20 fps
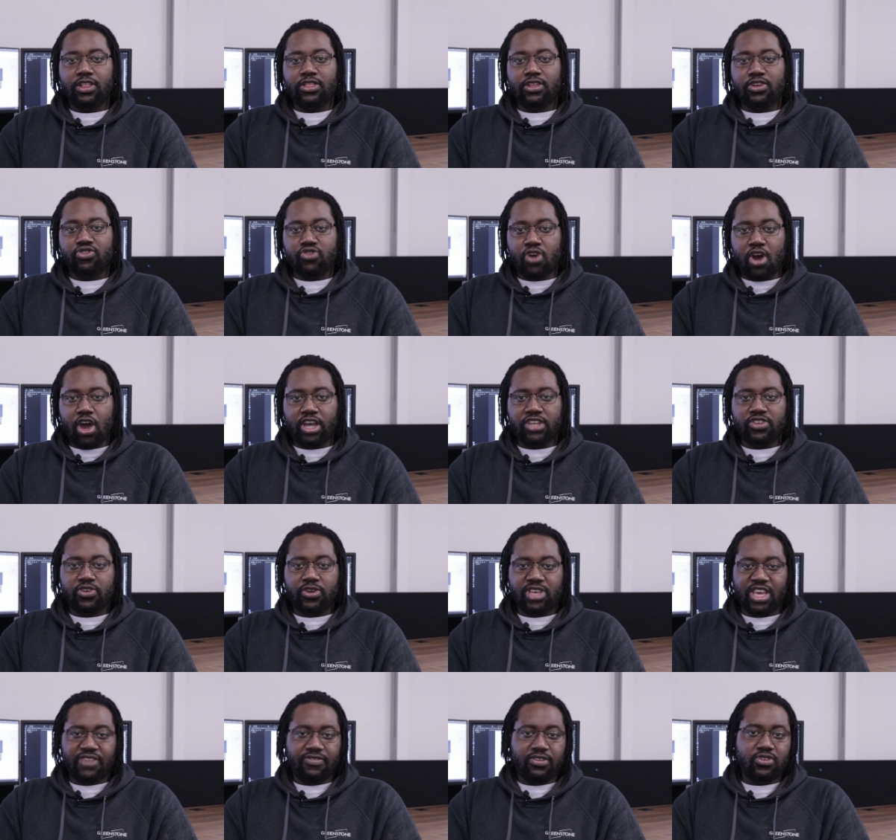the drawings
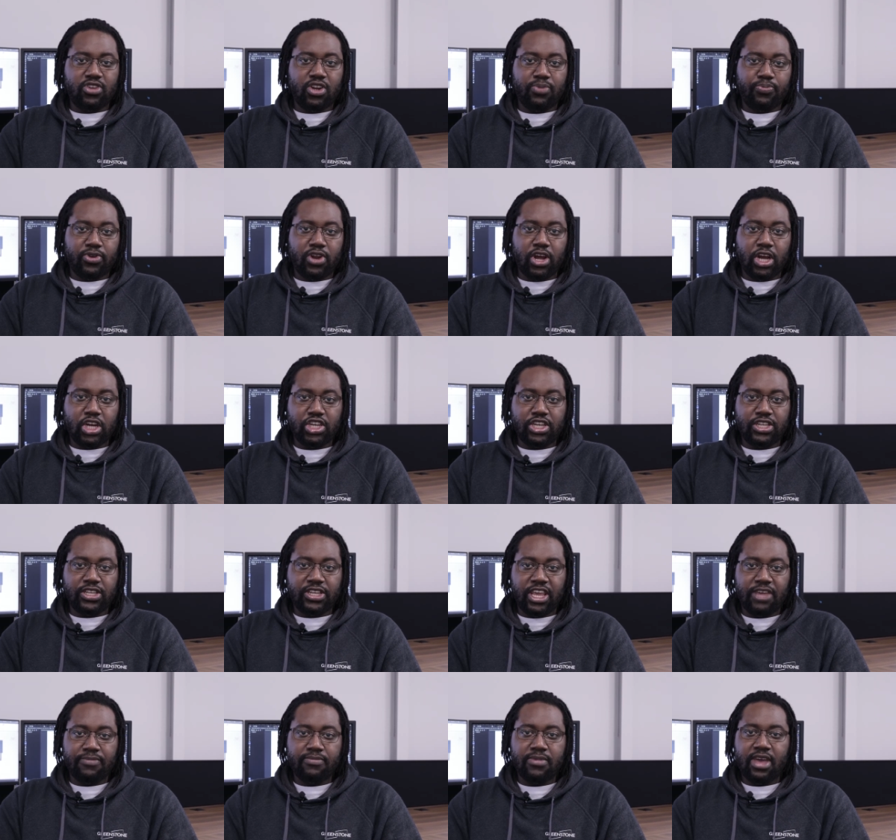are given to the production
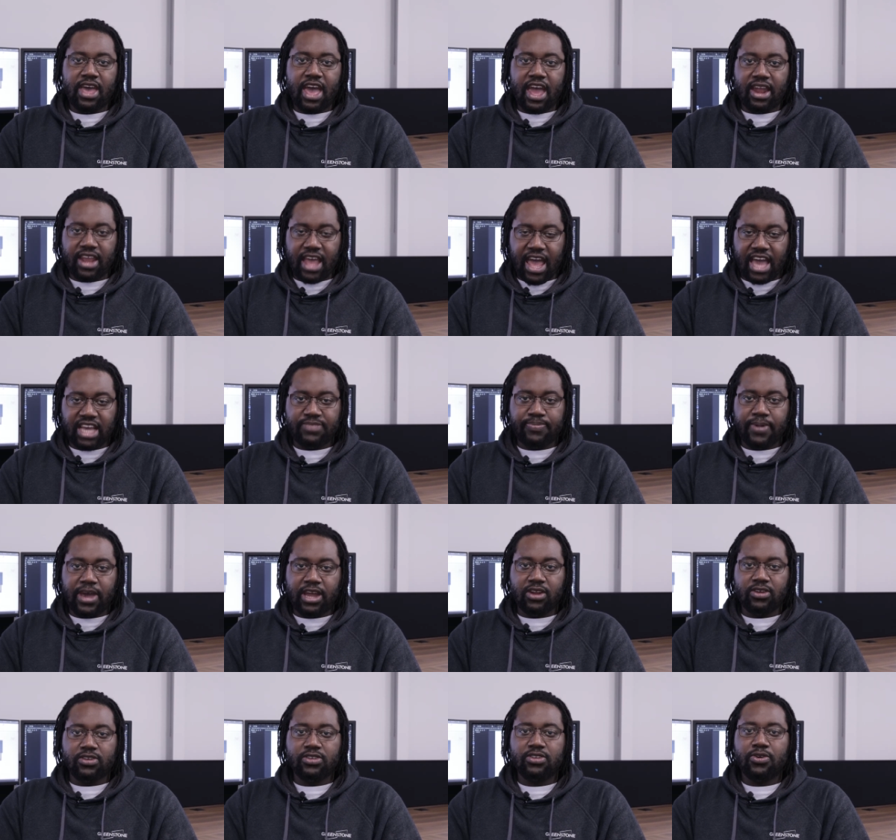team and the ice
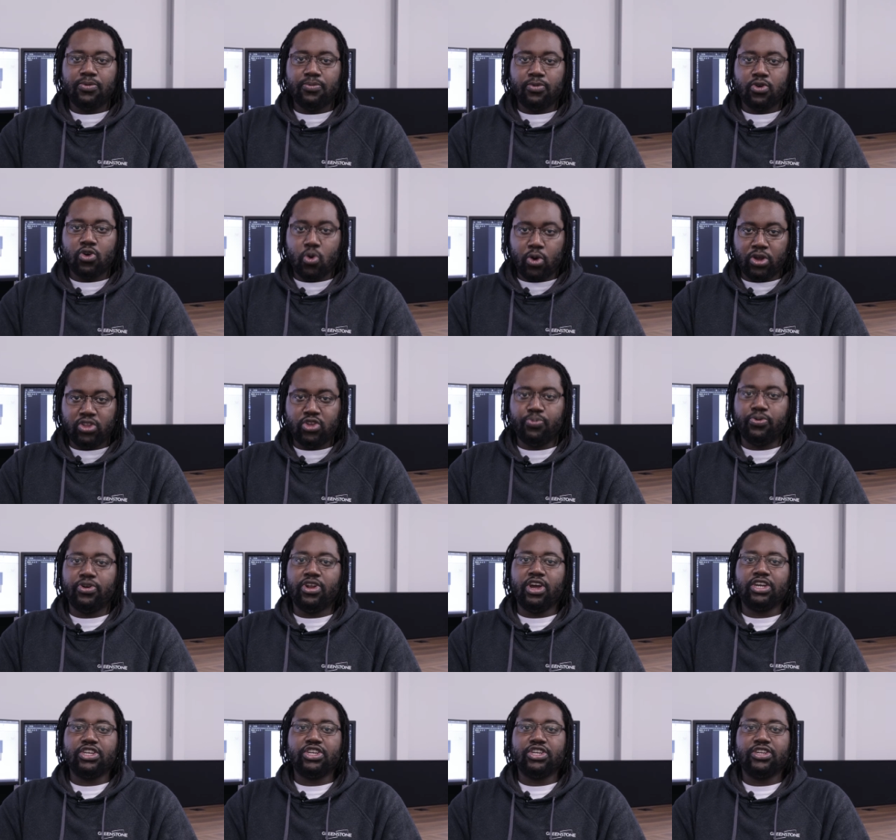panels go into
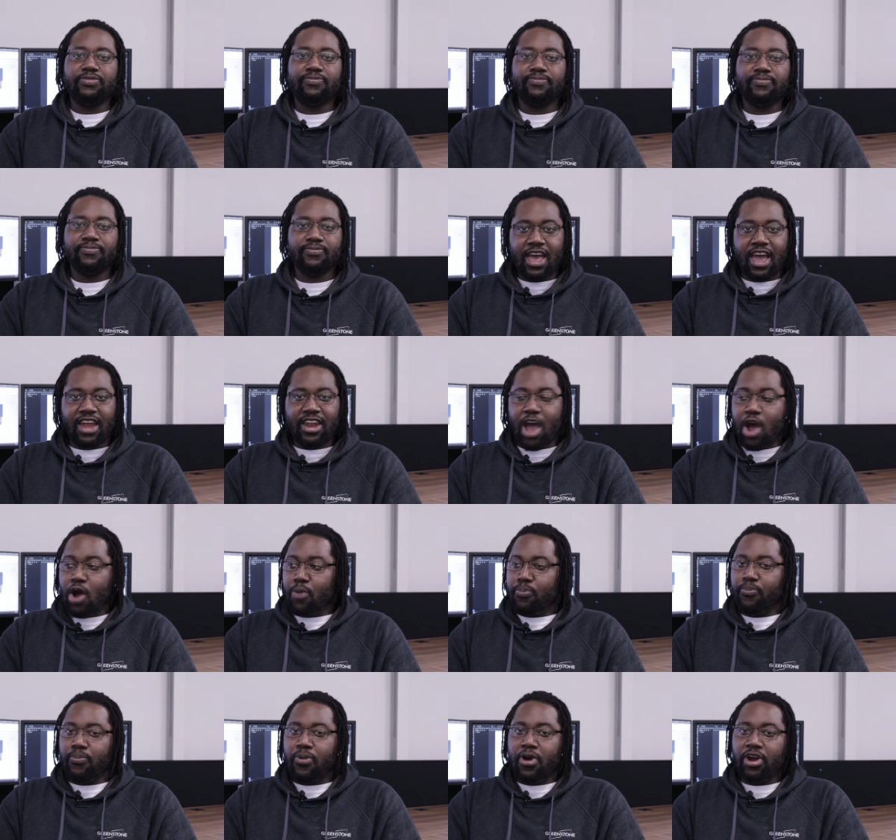production. And
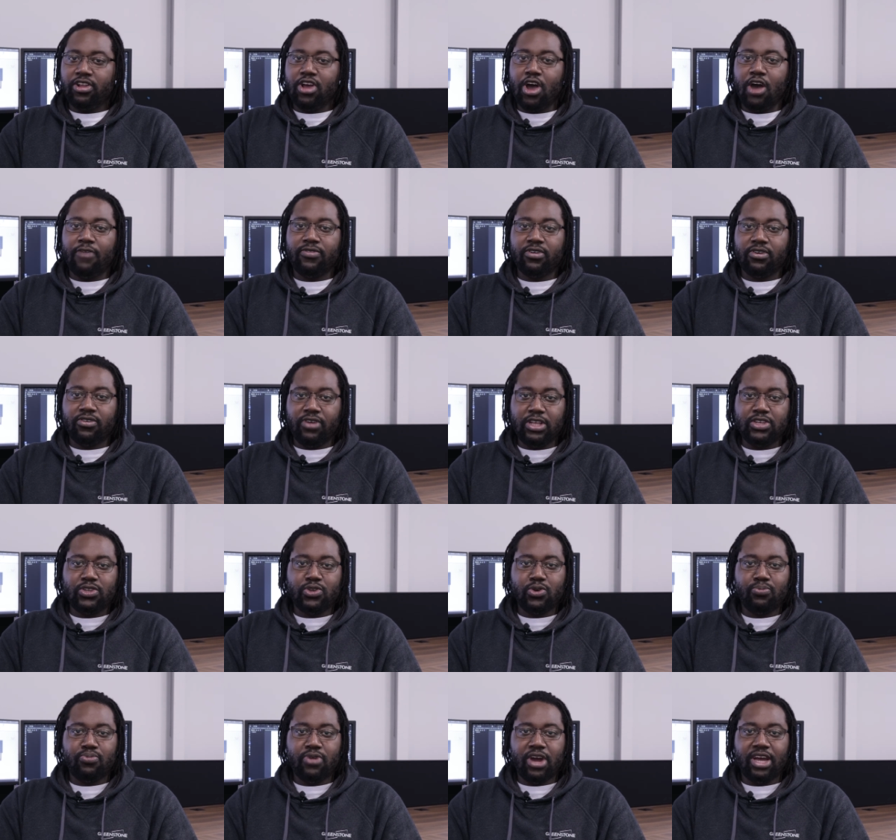our part of the
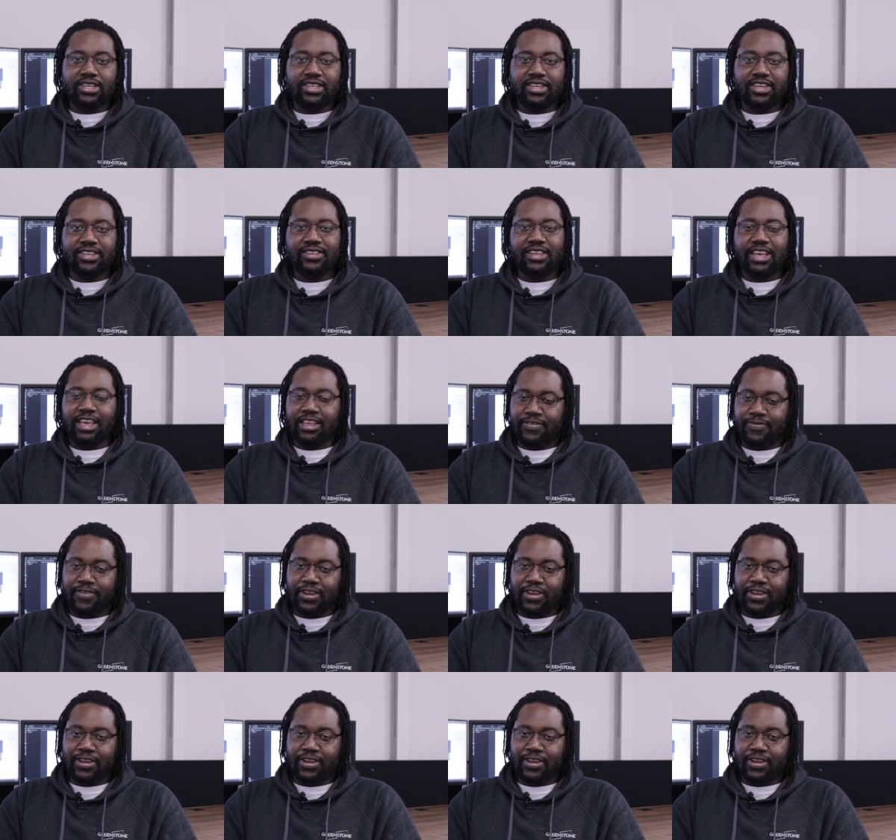greenstone process is